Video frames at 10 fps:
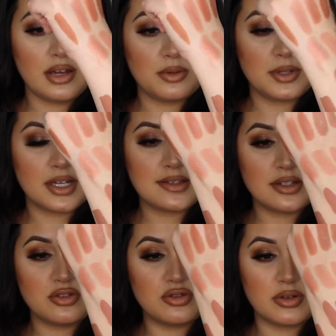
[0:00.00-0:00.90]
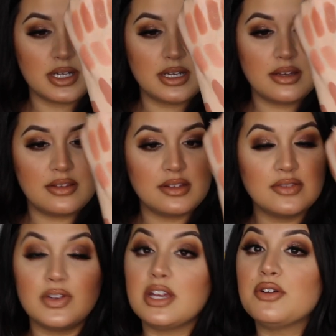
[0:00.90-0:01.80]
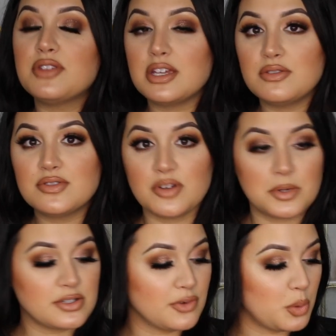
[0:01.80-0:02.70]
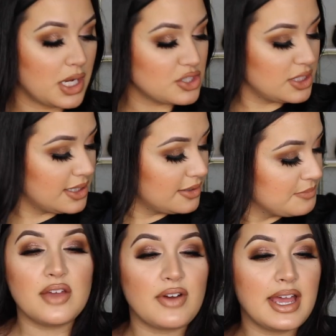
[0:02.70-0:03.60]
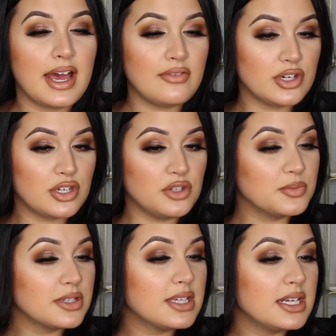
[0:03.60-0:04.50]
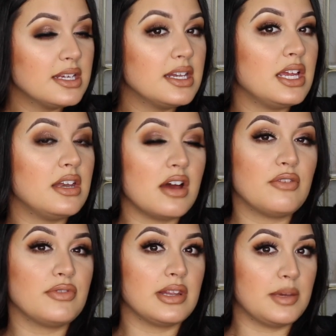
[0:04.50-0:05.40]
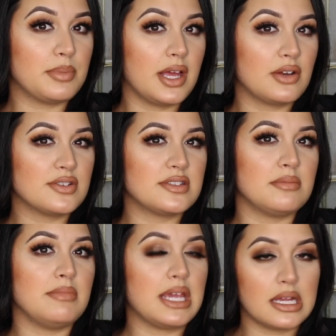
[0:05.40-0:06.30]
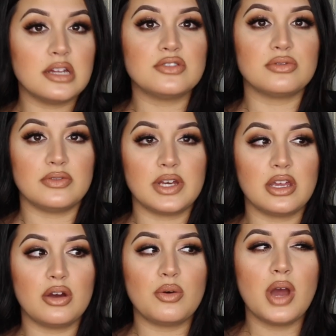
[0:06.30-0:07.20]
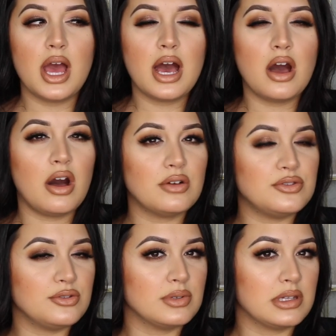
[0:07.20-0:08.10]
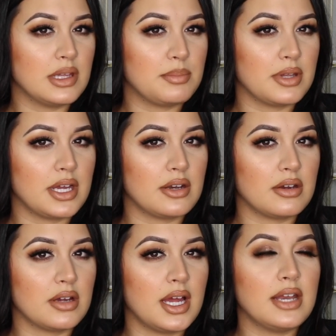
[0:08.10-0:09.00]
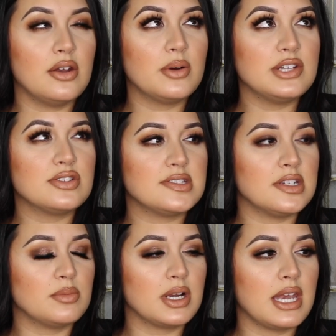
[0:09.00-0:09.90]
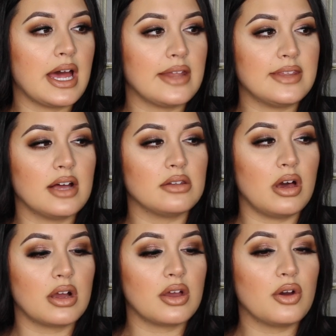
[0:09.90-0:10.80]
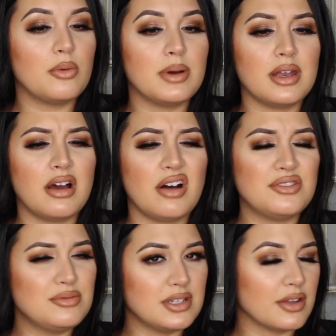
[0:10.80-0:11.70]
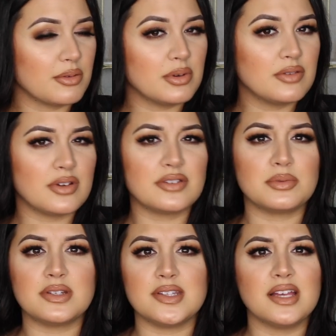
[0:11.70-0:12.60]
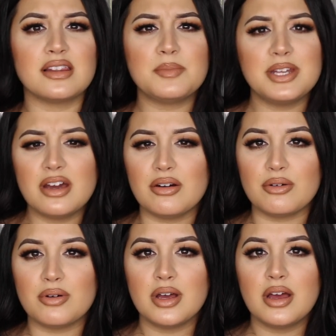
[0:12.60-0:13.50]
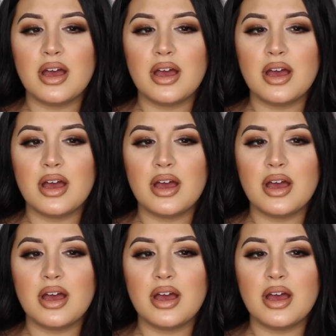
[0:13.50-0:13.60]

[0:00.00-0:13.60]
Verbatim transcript: I hope you guys enjoyed this video. Thank you so much for watching. If I have accumulated enough lip liners to make it into a video, I'll do a lip liner. I know I just did one not that long ago, but I'll do another one if you guys wanna see it, let me know.